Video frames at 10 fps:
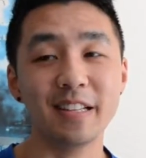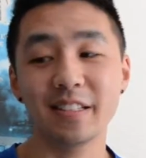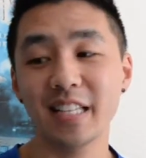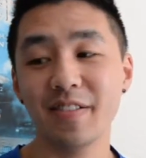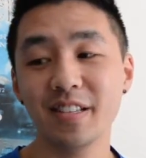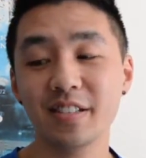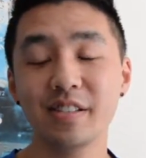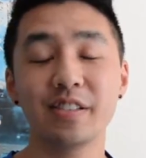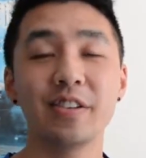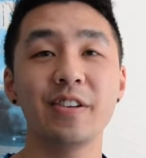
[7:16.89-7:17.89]
San Francisco
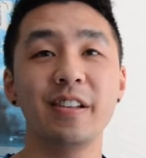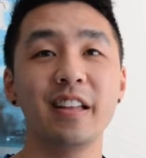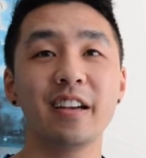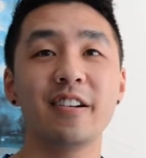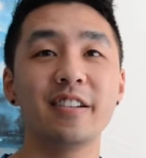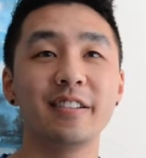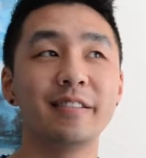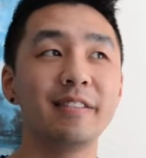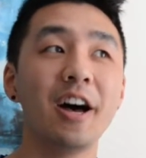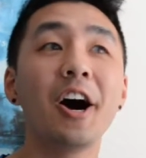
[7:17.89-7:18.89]
is currently like on a
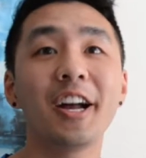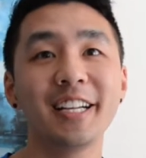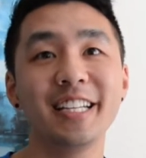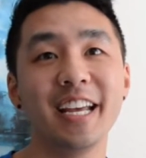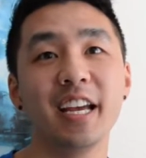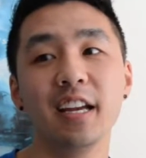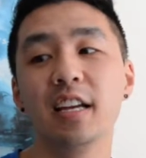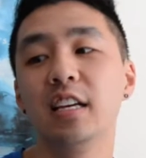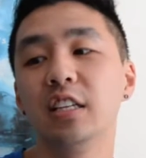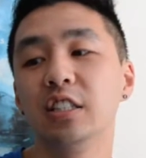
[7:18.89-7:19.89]
hot day,
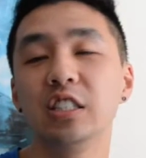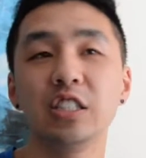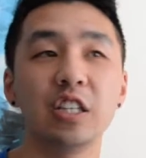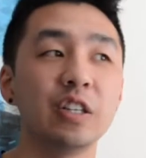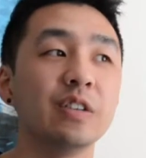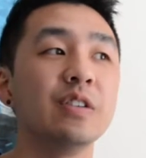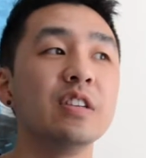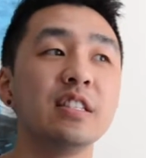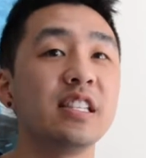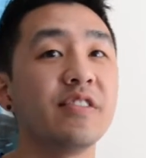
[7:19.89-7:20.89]
so
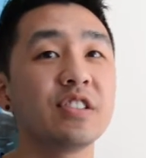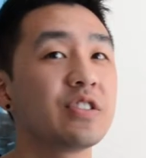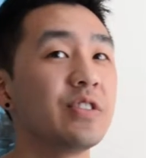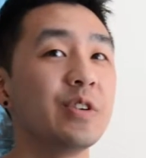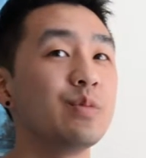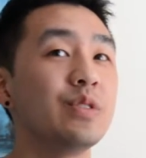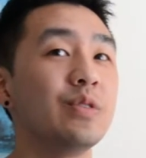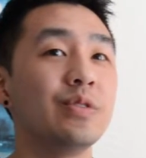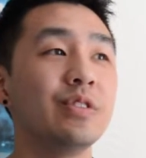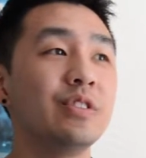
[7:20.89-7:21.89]
San Francisco homes
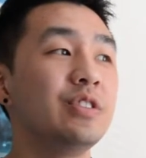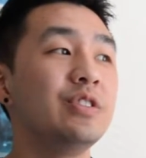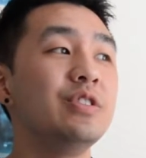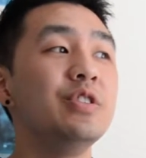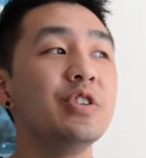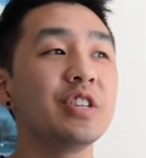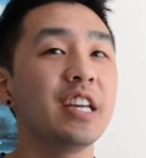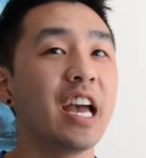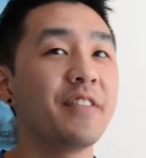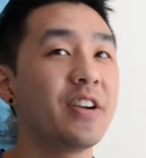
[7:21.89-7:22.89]
don't usually
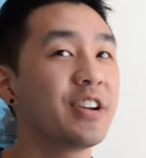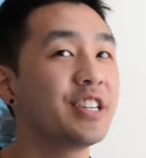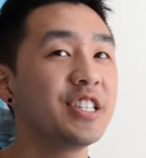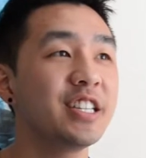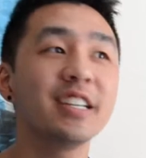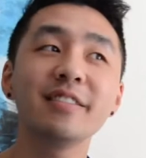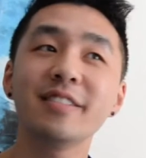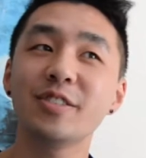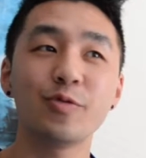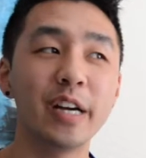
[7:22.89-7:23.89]
have air conditioning.
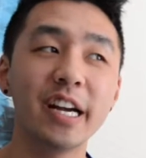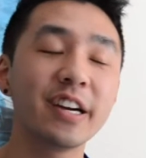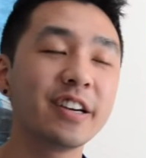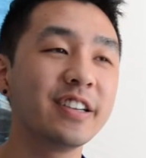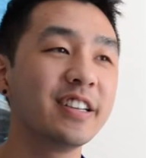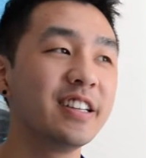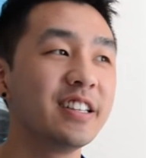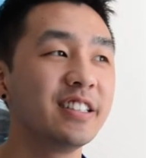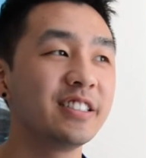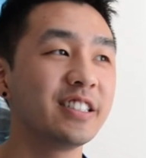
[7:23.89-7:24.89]
It's rare,
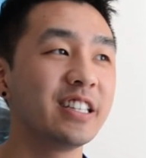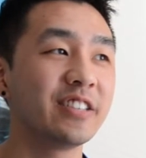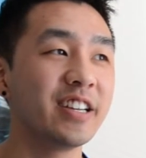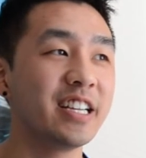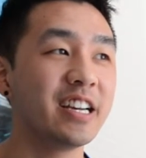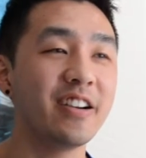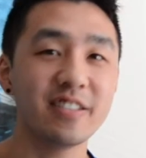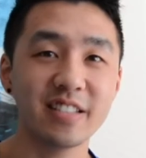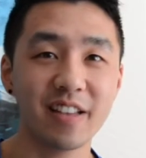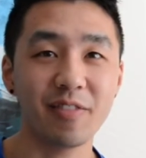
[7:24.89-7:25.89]
so right now I
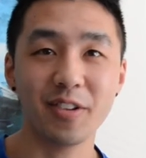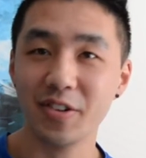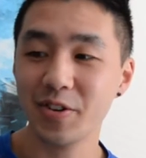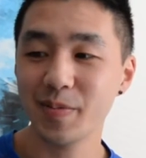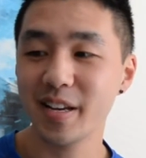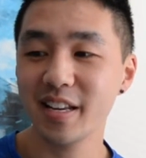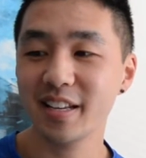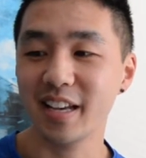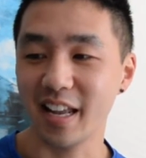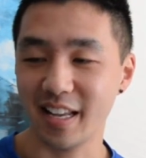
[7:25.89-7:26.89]
just have the window open
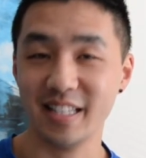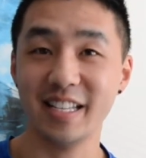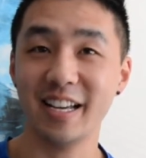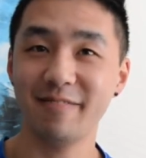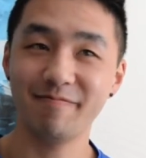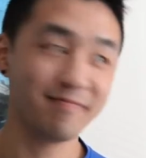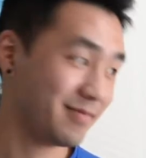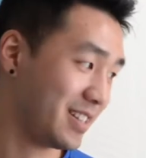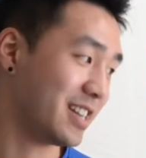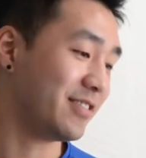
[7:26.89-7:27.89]
and it's
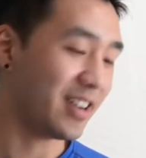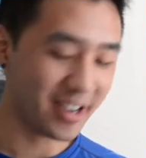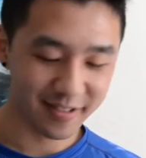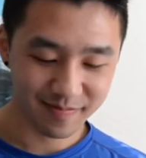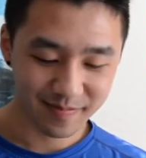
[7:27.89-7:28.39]
kind of hot.